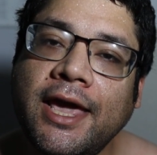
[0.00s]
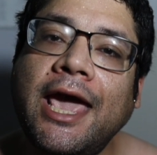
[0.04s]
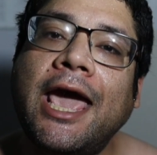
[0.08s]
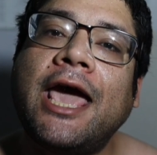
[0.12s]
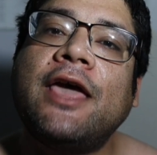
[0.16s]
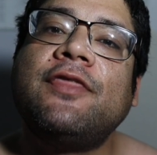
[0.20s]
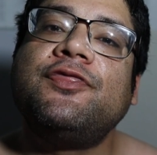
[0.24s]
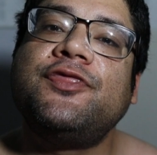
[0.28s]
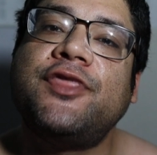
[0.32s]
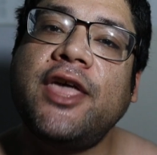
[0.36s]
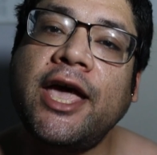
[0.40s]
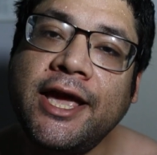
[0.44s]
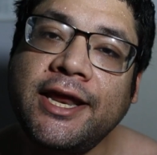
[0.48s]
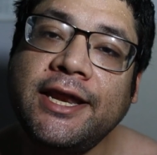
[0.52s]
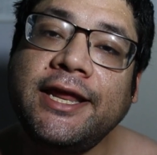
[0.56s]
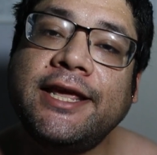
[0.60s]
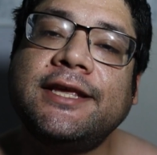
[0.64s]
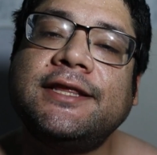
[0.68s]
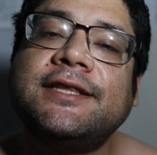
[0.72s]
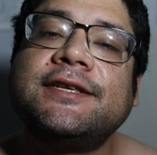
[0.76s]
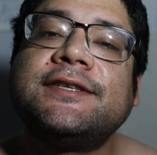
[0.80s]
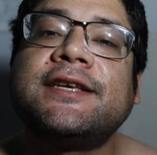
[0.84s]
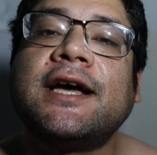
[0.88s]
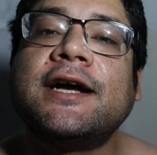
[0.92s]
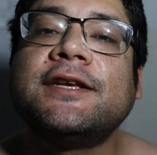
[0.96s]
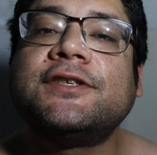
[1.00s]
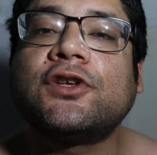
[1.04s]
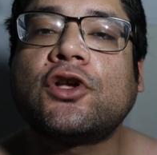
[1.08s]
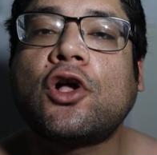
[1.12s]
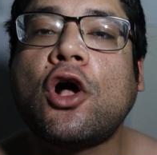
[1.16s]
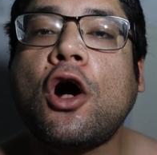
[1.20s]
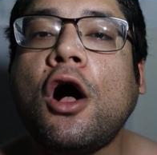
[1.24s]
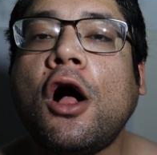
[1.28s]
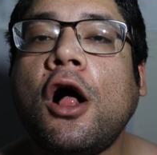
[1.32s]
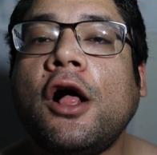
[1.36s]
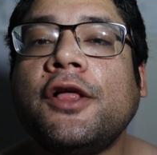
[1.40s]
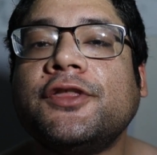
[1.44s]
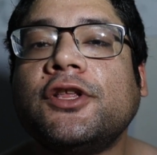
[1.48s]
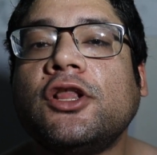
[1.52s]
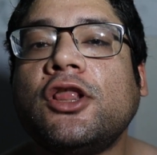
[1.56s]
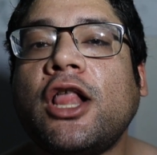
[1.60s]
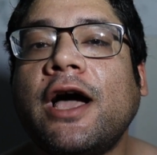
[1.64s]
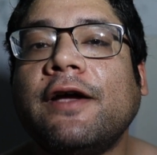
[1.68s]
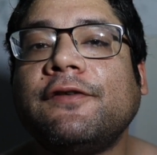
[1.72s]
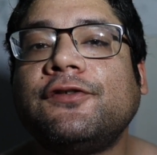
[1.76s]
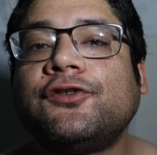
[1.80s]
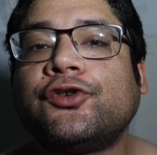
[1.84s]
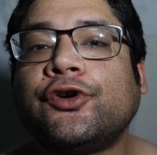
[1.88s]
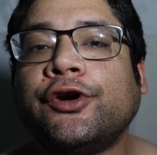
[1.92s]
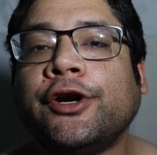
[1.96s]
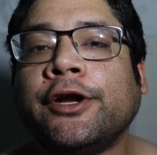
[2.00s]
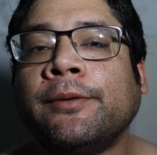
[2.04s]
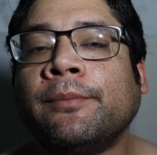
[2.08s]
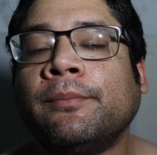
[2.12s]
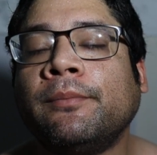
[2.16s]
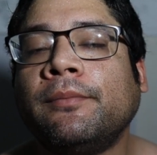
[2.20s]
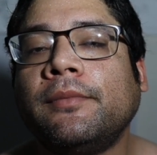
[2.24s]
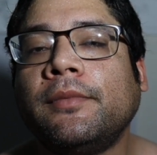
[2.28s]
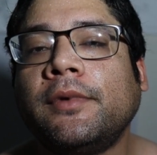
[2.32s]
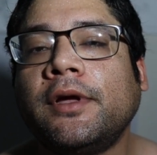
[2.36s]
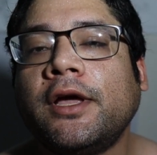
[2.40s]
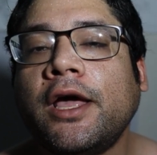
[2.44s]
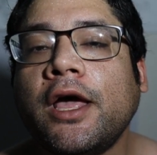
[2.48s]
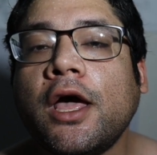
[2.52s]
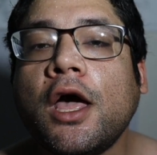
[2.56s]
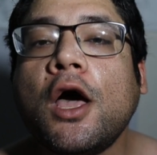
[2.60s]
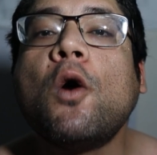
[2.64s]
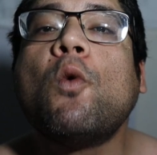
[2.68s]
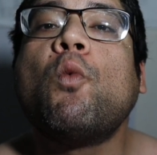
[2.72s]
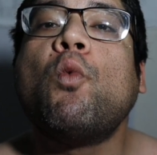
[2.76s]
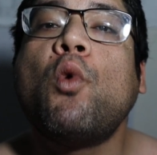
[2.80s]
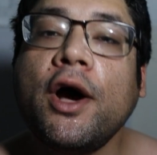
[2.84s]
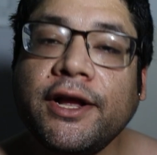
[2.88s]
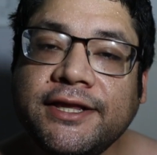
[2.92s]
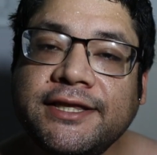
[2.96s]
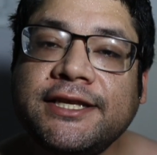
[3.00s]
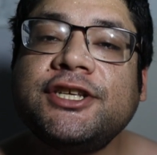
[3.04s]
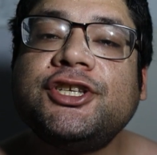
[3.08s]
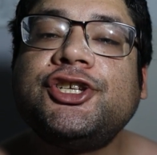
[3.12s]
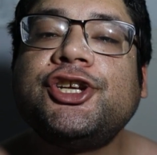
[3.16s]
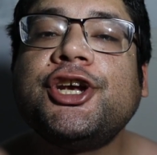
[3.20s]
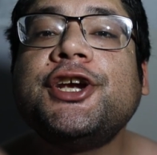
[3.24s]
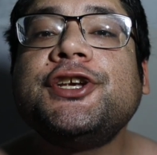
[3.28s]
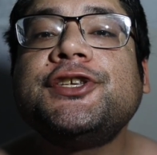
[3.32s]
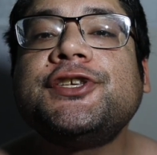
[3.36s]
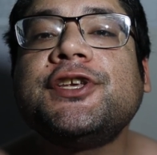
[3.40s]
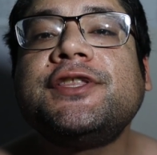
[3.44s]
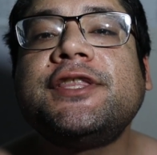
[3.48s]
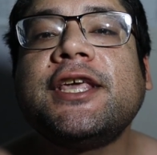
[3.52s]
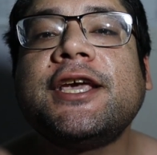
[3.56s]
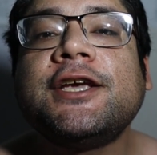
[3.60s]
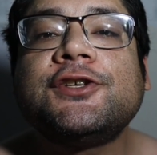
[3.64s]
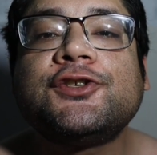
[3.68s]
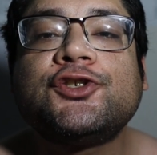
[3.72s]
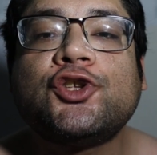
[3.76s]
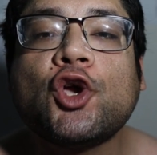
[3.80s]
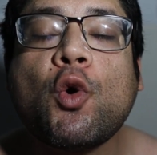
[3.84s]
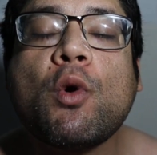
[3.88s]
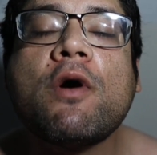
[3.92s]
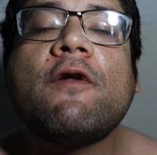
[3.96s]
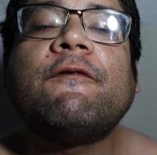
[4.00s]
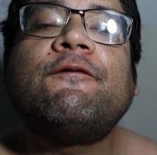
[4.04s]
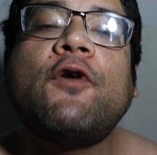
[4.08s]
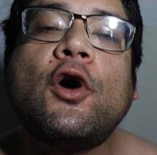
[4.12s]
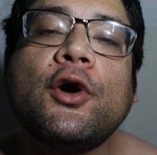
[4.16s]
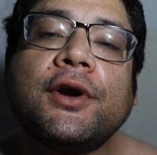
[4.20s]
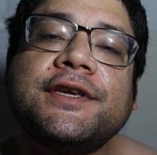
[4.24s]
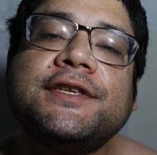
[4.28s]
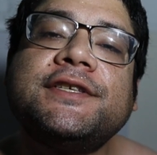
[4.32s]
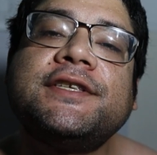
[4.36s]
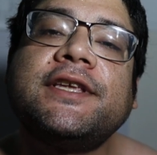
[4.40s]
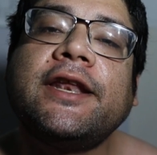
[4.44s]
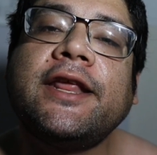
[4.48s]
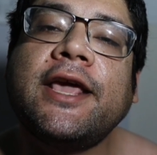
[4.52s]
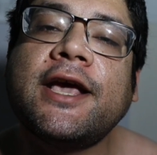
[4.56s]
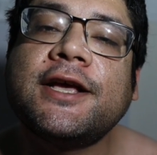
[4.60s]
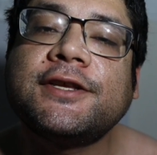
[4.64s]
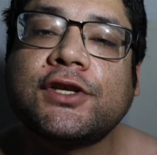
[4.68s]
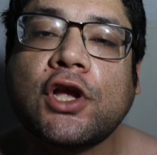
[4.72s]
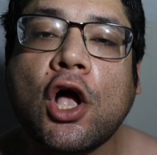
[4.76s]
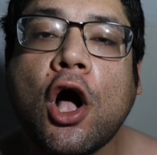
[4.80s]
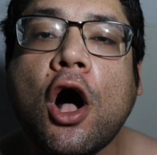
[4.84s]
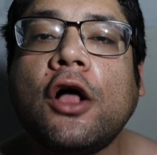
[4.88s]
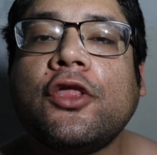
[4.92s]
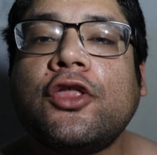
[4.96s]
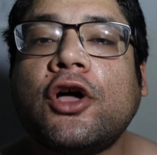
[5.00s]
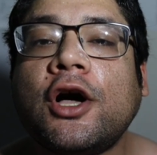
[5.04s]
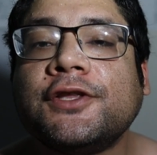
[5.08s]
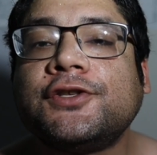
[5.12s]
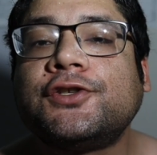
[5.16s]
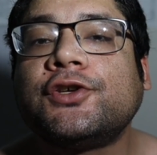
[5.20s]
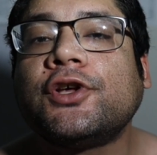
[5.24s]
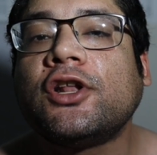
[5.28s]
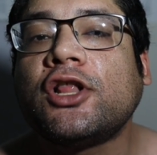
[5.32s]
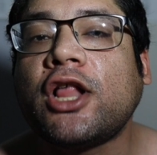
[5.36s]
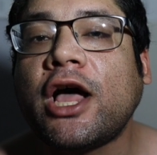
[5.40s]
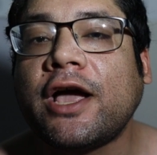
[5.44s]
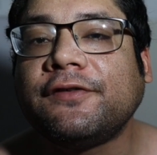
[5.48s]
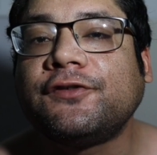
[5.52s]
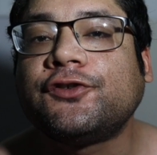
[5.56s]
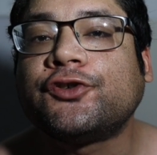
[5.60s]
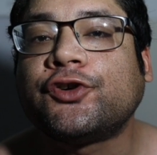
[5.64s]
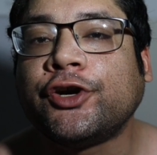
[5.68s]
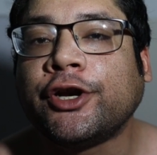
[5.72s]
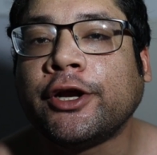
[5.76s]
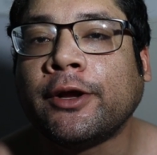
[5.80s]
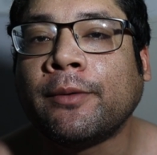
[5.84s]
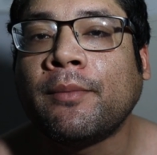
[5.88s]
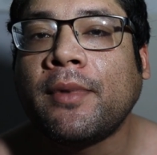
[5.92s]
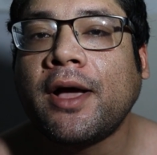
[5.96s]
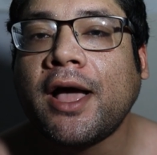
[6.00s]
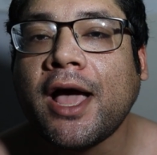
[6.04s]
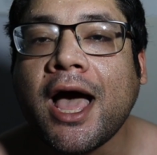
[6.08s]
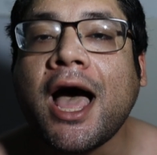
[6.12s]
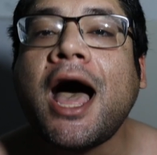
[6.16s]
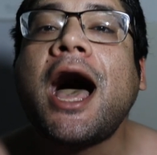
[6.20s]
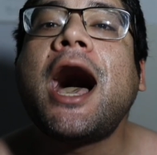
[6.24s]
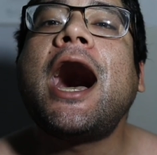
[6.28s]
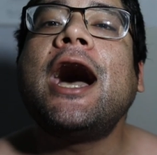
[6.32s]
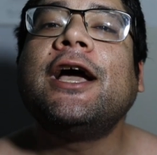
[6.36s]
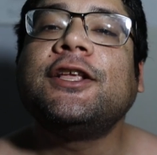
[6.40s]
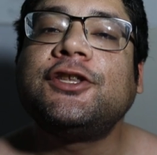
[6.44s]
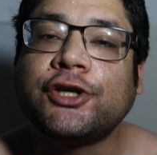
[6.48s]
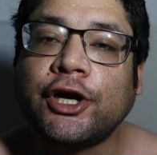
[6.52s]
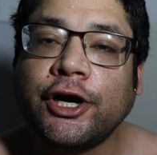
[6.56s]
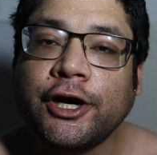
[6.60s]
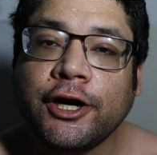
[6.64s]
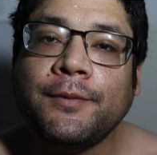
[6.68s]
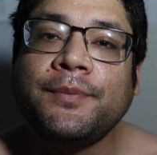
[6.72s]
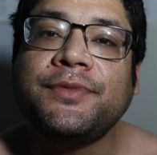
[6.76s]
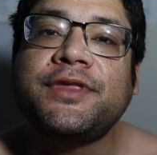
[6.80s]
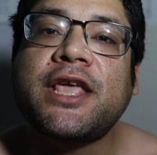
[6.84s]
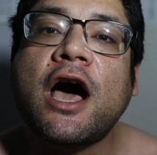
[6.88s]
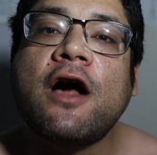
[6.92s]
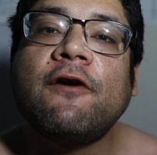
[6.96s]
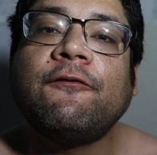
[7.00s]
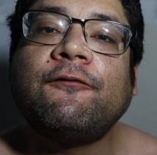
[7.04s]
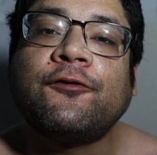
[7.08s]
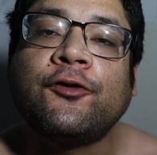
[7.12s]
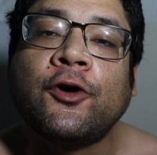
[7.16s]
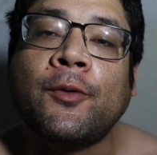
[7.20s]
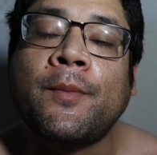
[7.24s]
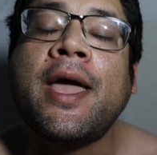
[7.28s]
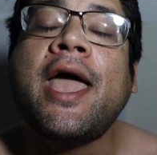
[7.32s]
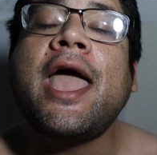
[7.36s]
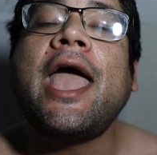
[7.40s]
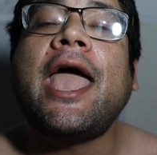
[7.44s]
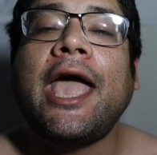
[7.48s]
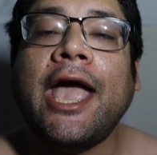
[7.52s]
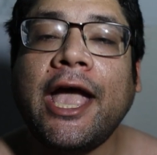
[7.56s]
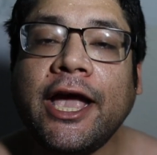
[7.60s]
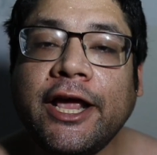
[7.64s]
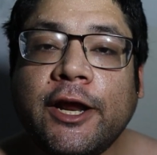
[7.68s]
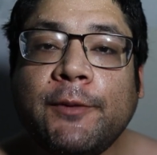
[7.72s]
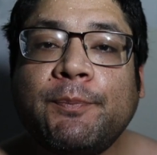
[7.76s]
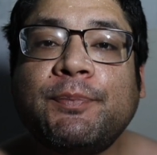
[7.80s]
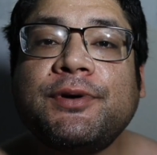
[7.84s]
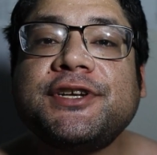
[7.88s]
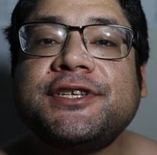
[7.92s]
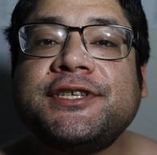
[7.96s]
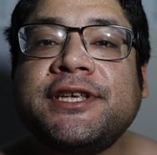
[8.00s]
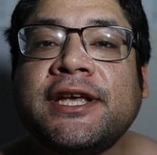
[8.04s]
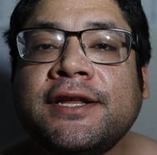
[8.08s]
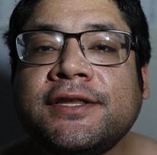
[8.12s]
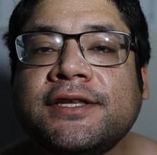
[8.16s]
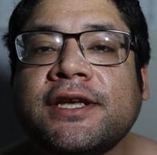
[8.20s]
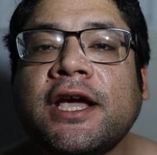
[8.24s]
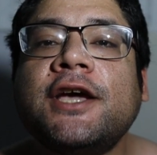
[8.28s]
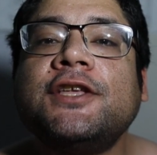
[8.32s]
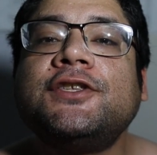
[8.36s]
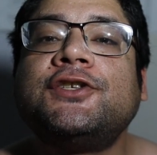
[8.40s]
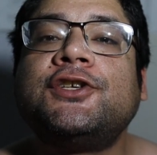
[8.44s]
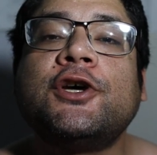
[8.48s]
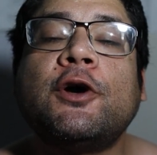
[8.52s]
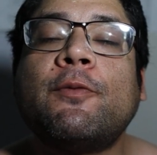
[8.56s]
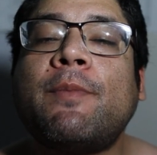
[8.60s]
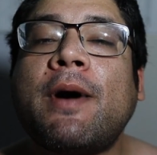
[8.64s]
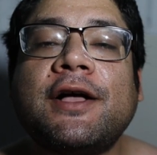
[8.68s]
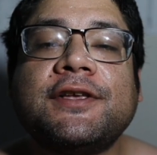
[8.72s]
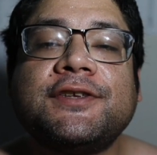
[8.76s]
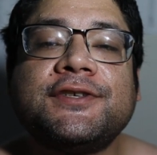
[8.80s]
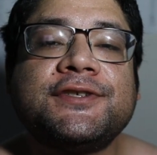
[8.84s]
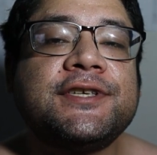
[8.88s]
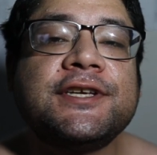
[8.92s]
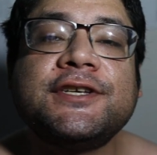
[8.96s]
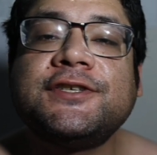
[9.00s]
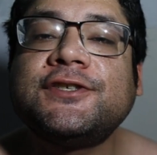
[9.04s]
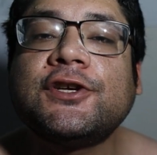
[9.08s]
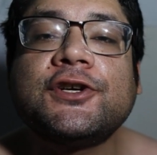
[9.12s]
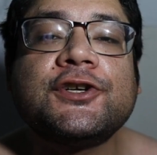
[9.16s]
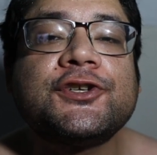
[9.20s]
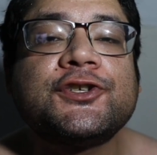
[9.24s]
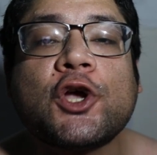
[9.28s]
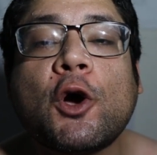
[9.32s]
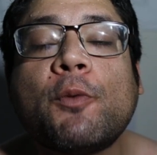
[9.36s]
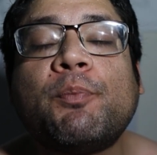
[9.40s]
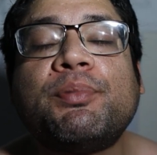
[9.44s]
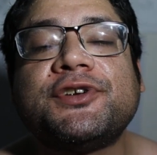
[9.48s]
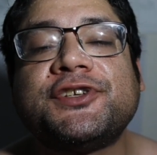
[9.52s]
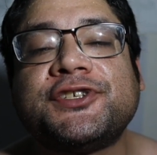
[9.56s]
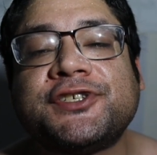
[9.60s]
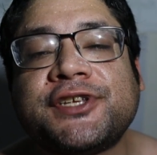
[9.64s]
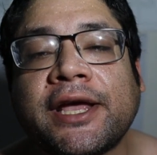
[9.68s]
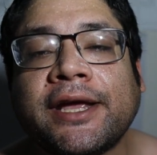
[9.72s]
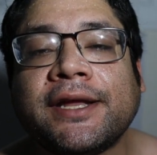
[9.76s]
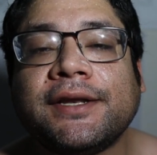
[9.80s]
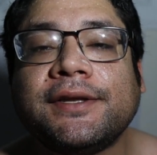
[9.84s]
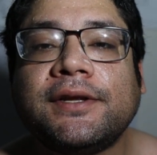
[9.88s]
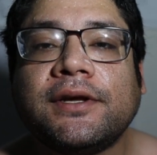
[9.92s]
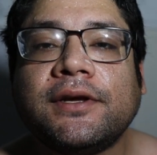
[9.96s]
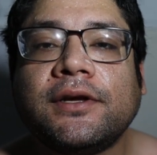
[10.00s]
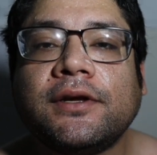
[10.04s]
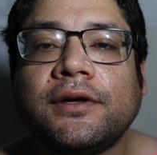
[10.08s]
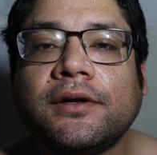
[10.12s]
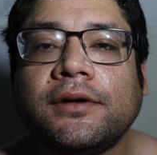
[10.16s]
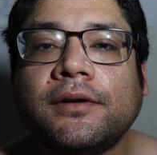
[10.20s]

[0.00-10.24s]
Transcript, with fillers: And then he decides to call on the live stream. What did Jings and Things do when Focus CDS called on to the live stream? I turned him down from 80% to about 60 or so percent.